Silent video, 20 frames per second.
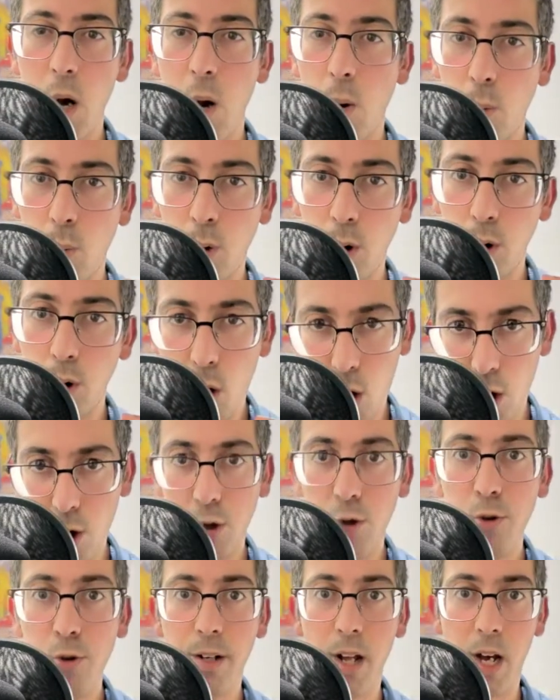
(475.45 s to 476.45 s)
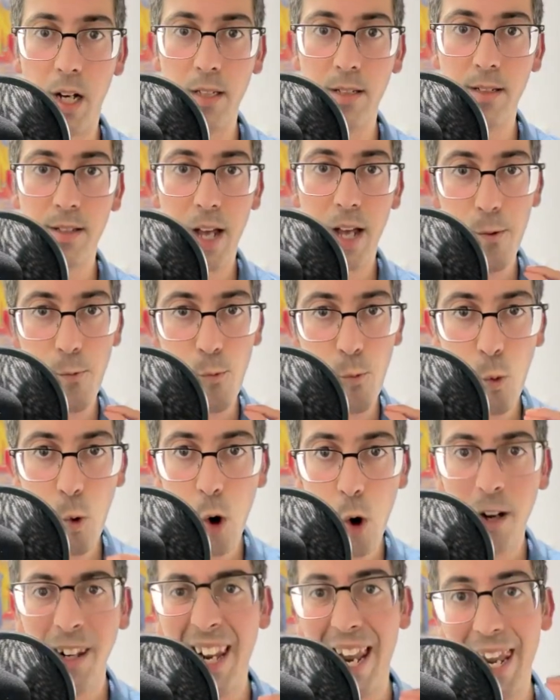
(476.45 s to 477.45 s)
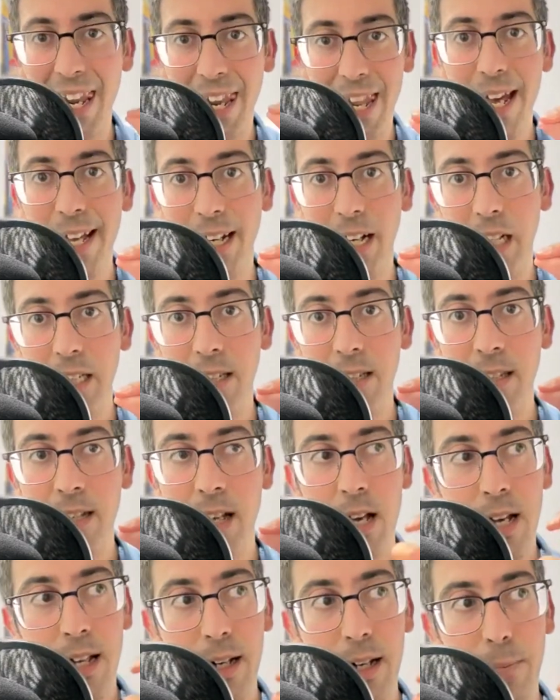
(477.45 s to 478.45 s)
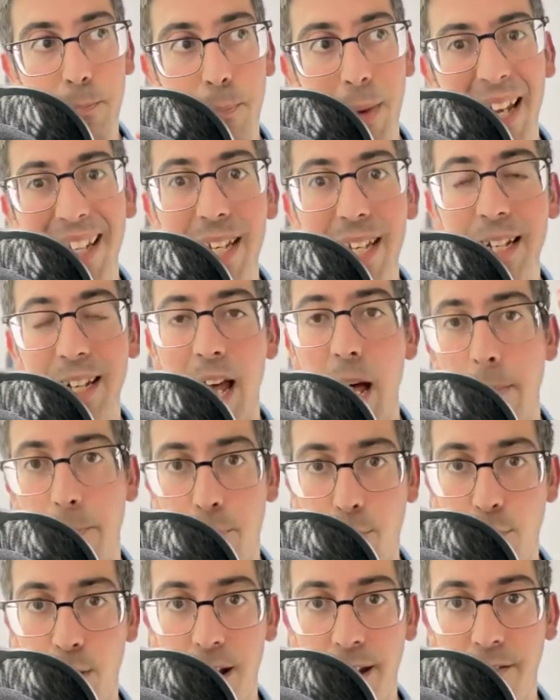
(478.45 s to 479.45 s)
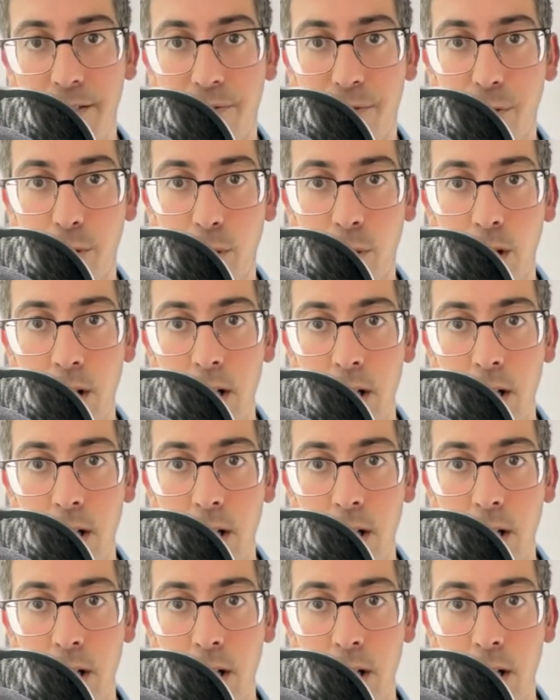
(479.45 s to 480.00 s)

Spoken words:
will hold us and won't let us making that breakthrough.